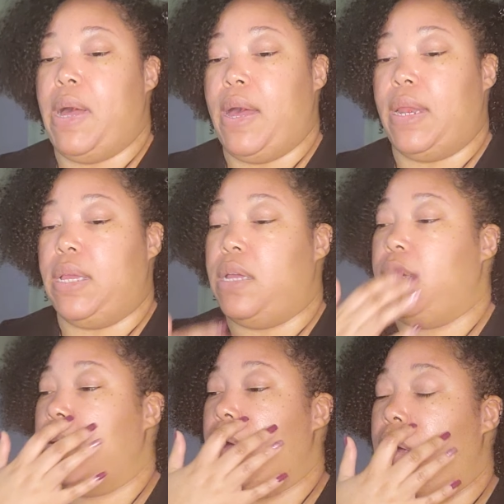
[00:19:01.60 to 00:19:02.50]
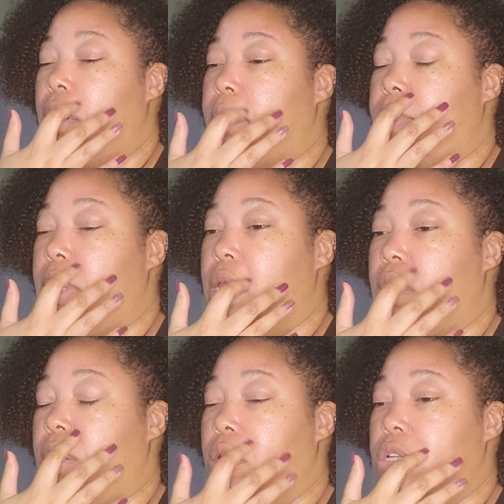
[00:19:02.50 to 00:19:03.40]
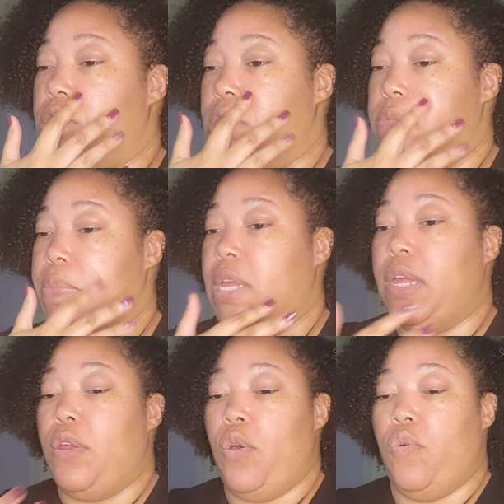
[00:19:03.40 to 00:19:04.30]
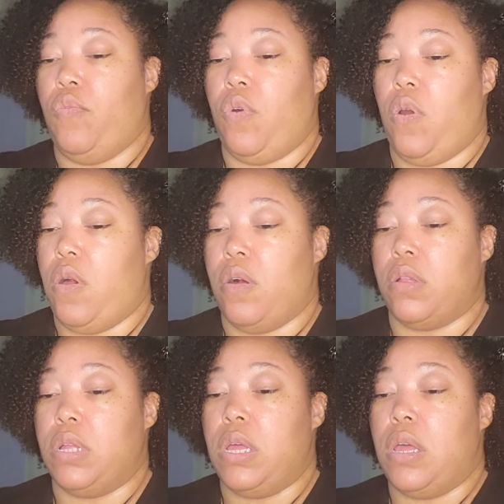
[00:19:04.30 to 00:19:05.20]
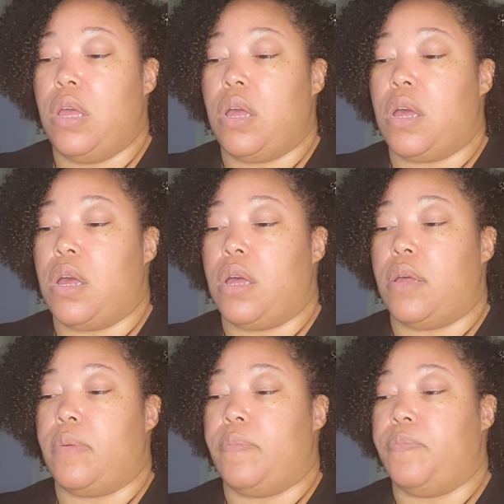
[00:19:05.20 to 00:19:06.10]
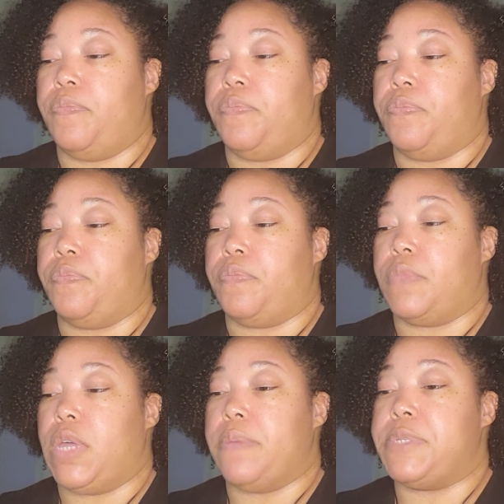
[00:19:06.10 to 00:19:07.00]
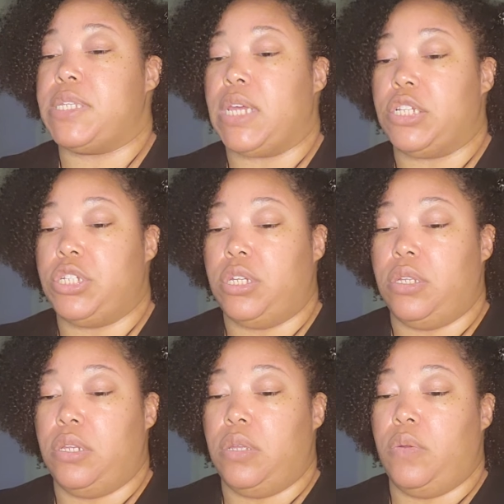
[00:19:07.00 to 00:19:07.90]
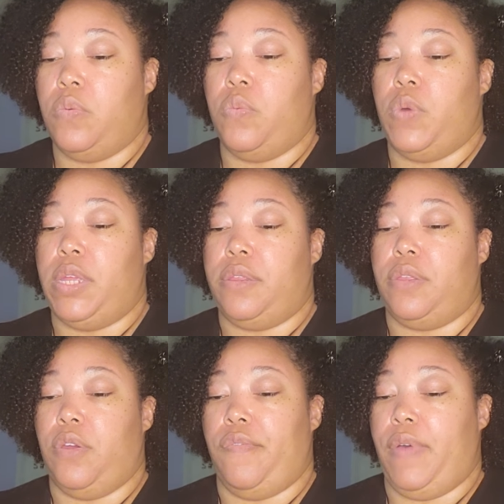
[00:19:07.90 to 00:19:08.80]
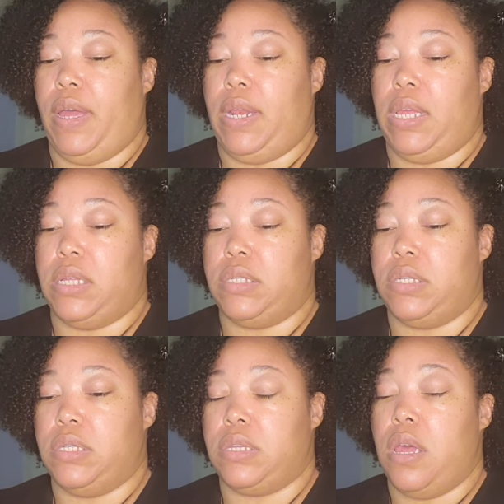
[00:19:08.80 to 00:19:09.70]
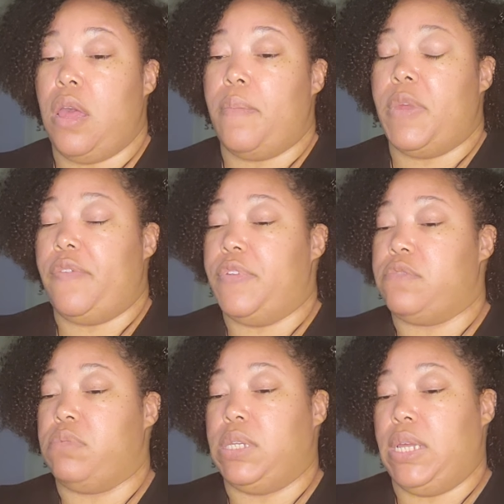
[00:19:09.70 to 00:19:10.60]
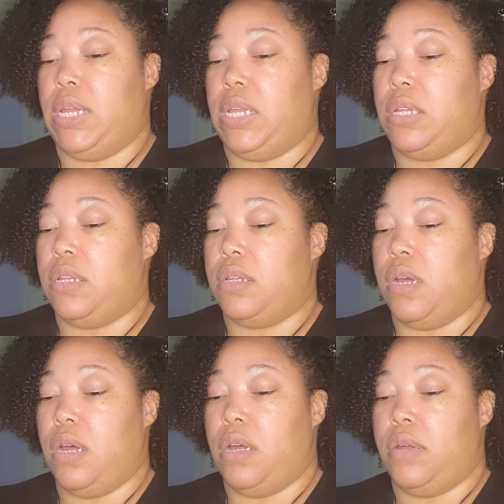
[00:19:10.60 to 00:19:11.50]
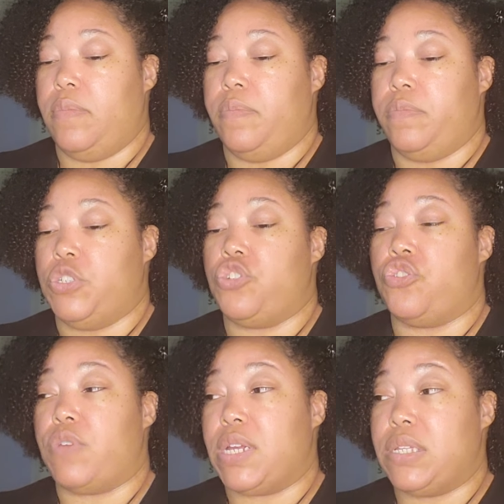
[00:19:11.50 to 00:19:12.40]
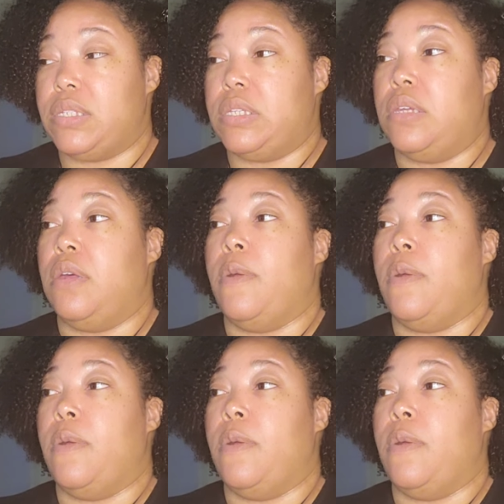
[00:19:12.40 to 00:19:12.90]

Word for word: body. Um, and it could just be an overall um, obsession with your finances. But if it's related, um, stress